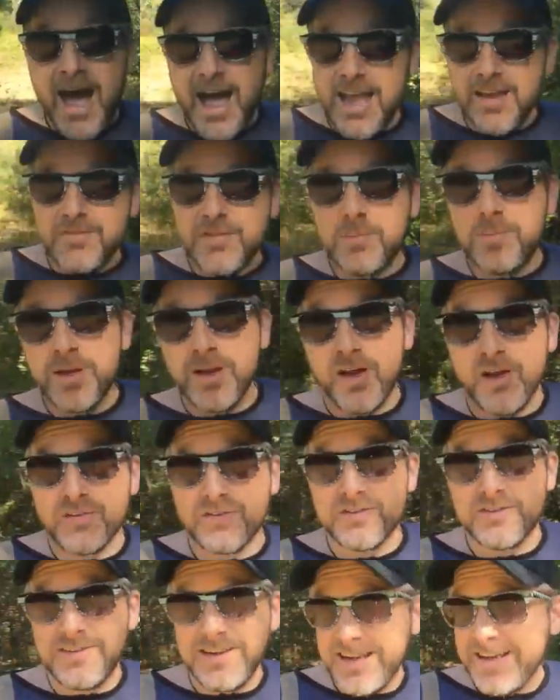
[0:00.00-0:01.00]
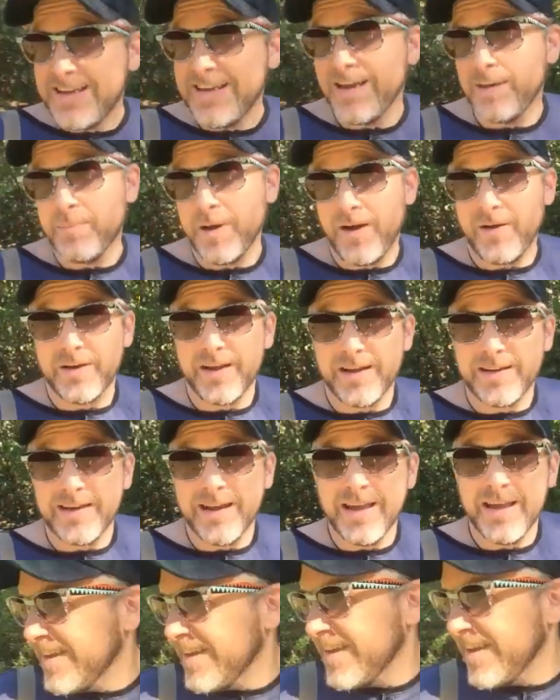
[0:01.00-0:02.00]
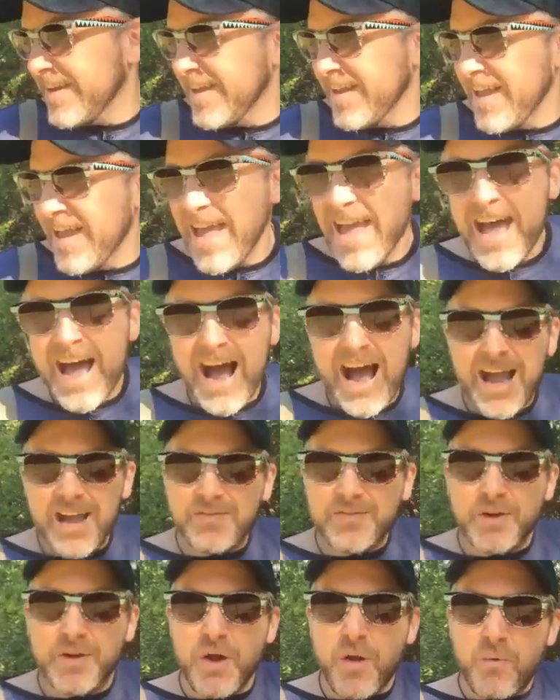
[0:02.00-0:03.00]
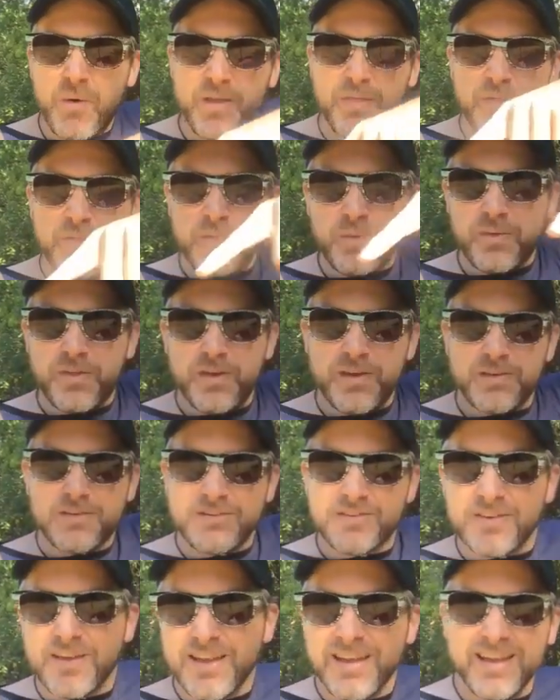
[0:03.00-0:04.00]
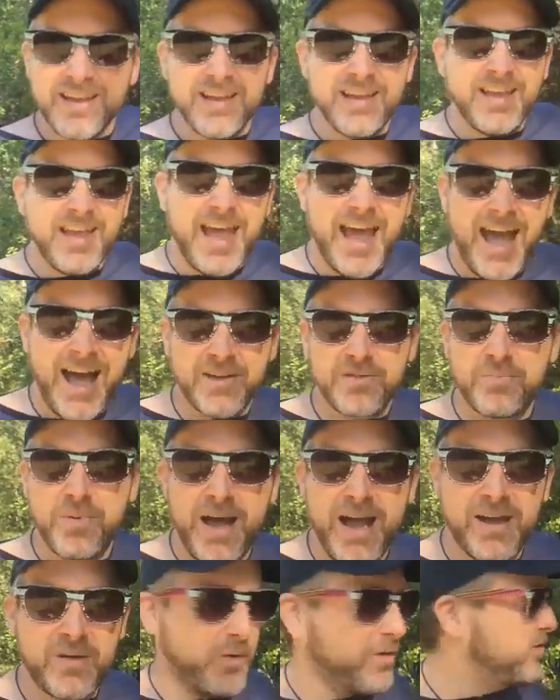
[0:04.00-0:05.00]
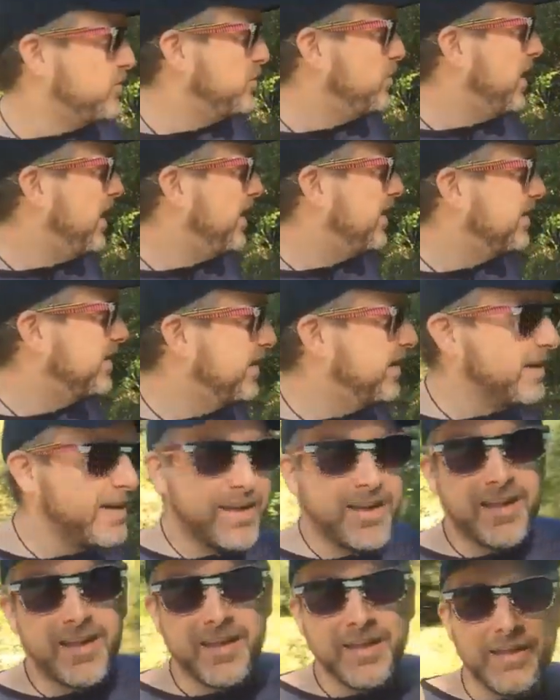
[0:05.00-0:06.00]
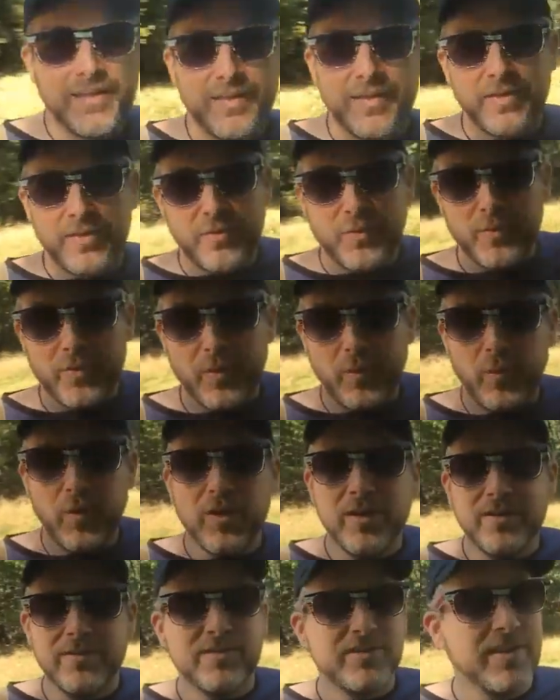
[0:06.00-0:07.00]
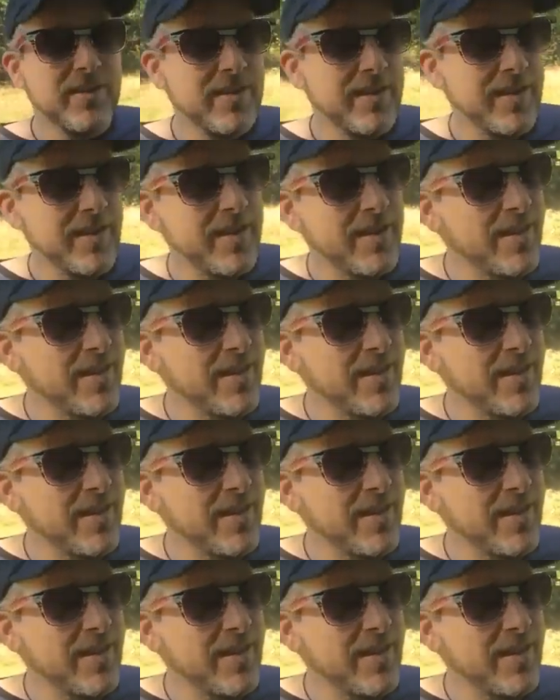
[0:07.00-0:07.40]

I have to be all sneaky about it. I have to go in through this ass-backwards way, through the woods.